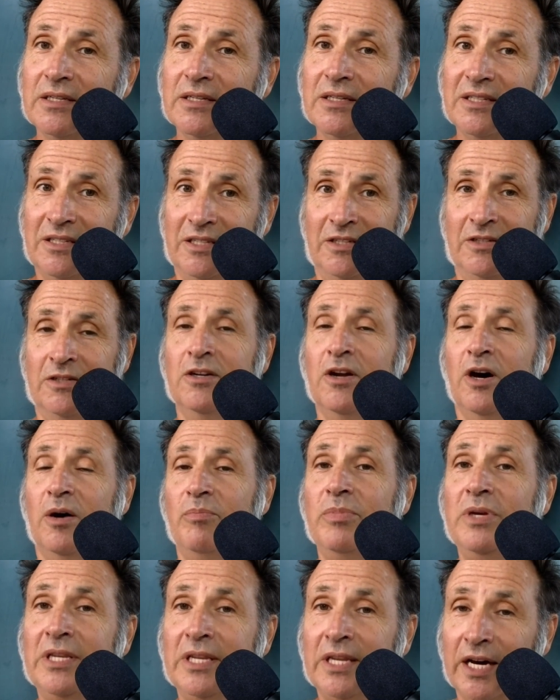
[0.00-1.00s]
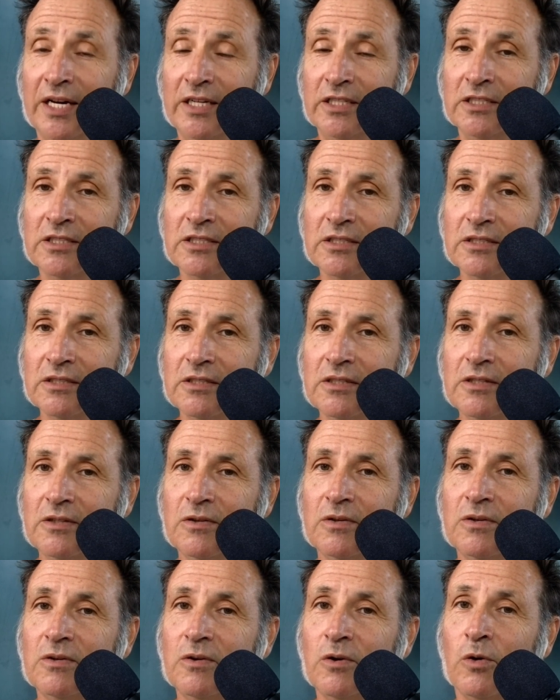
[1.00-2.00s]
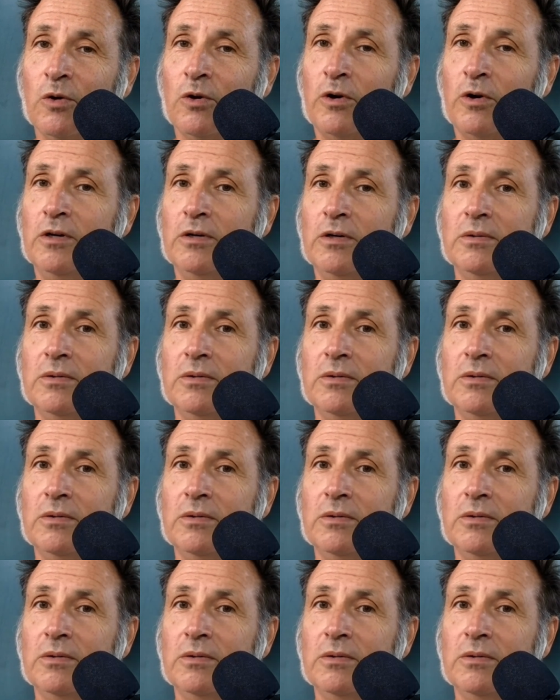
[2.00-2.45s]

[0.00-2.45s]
"You're not being nice," or